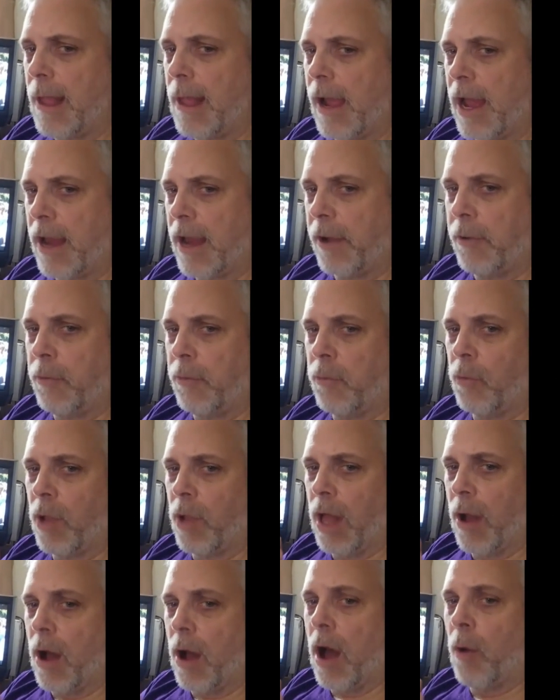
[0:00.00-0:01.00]
and
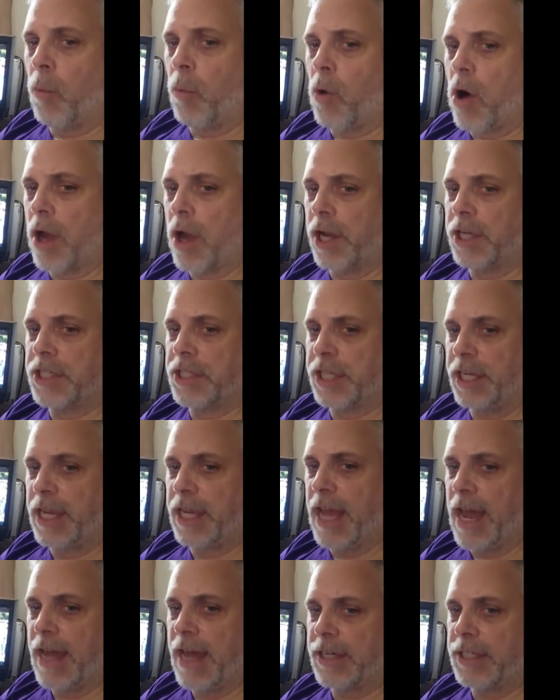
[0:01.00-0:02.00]
well, I wanted to
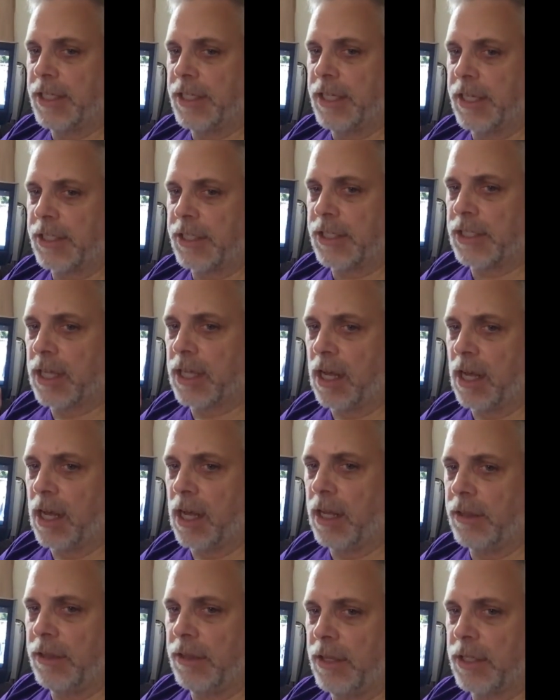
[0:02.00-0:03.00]
get this
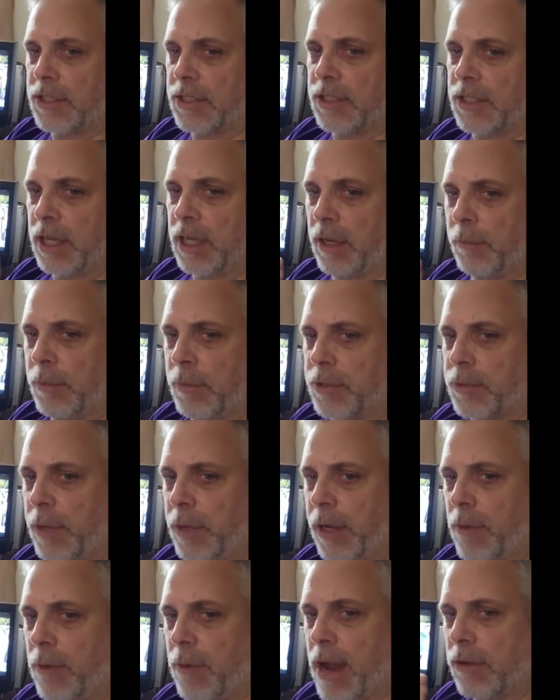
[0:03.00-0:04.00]

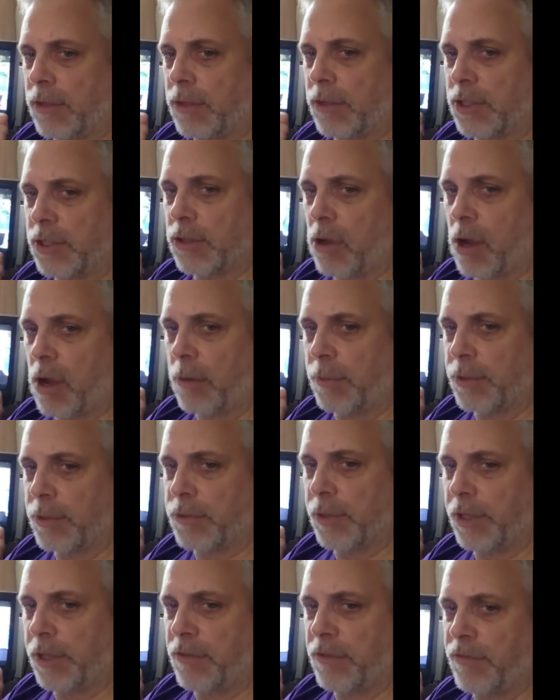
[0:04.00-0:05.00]
in-between rounds talk
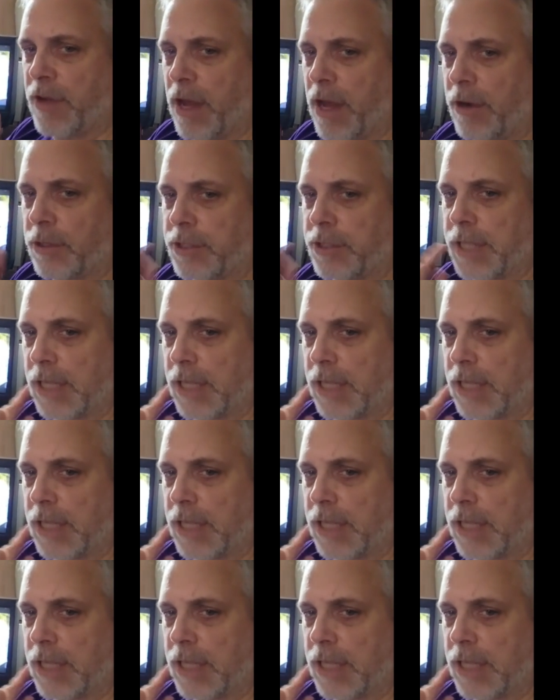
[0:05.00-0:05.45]
between the fighters.